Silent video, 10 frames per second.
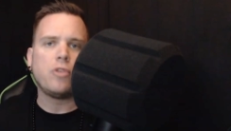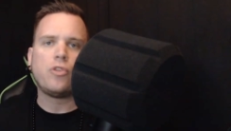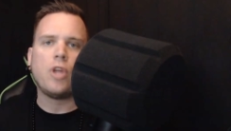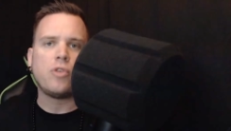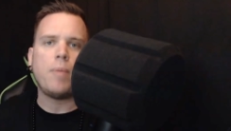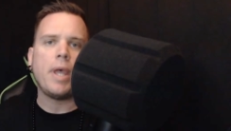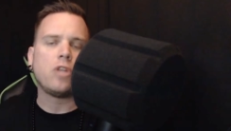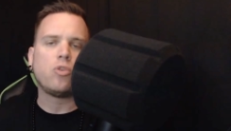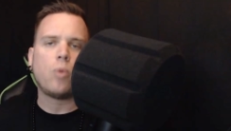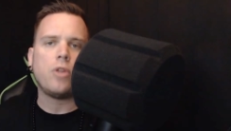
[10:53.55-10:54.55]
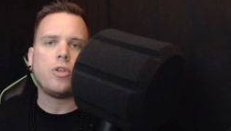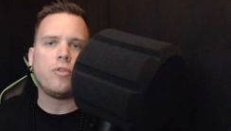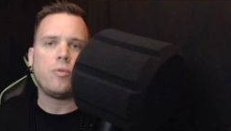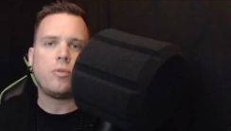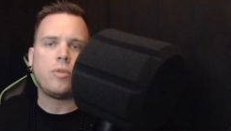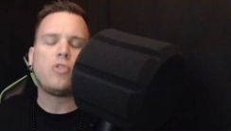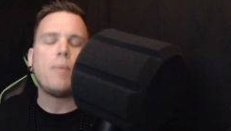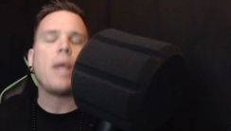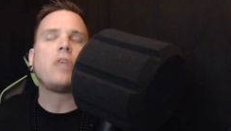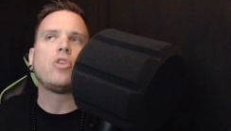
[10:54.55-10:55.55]
This doesn't make it to where the
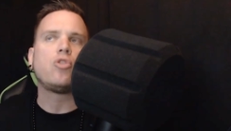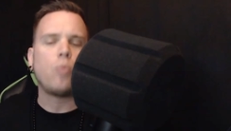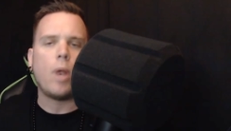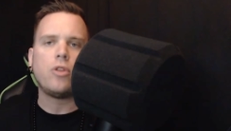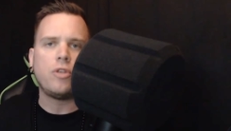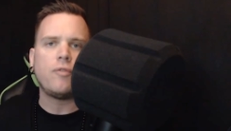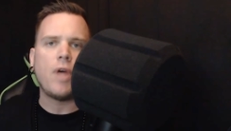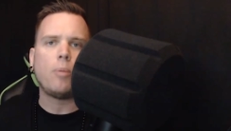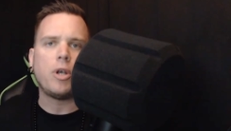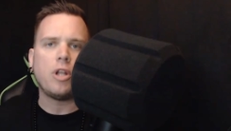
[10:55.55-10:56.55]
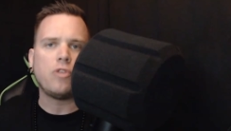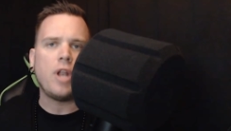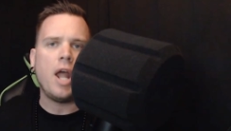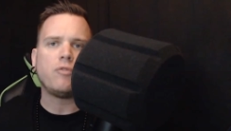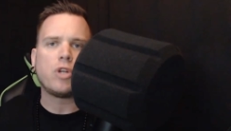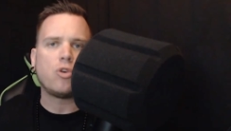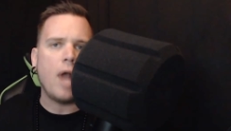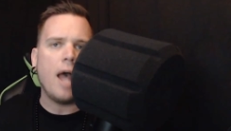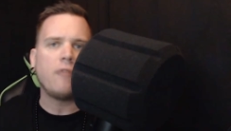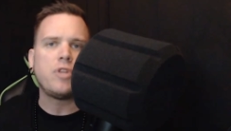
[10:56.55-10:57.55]
this makes it to where the developer doesn't have to
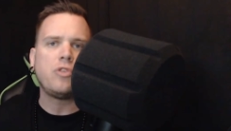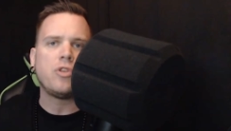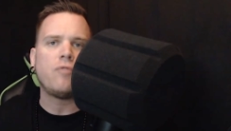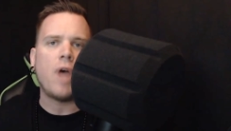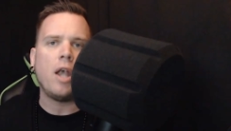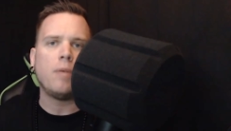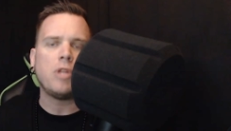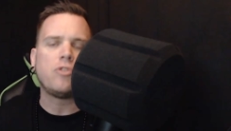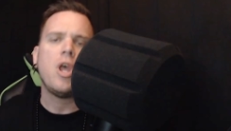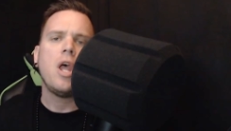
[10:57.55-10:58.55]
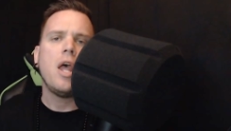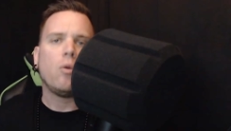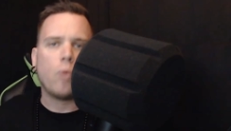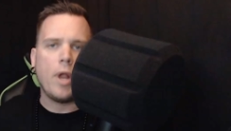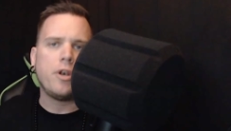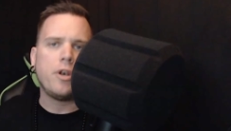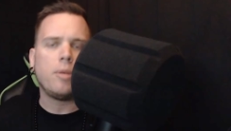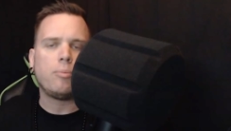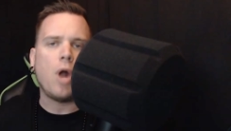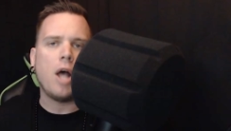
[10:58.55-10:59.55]
craft these environments, render
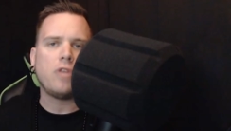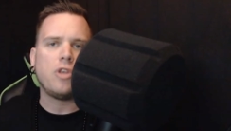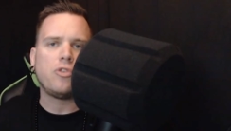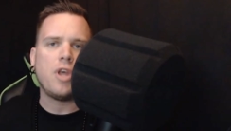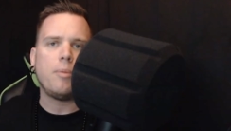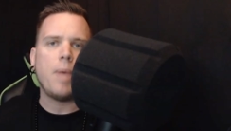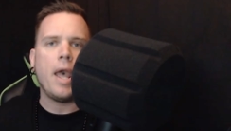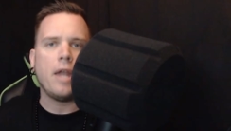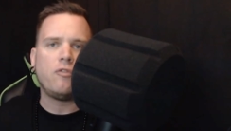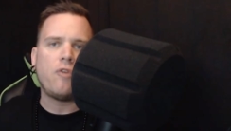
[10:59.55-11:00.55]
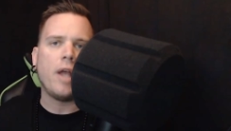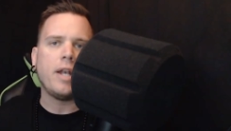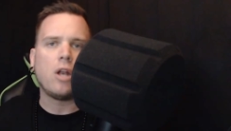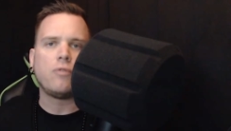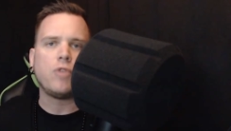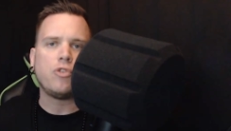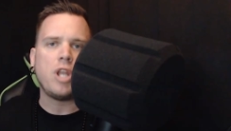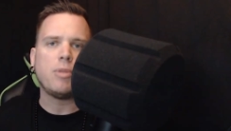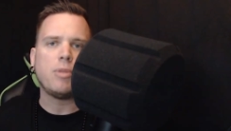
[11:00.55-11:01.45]
and process them, and find out if there's any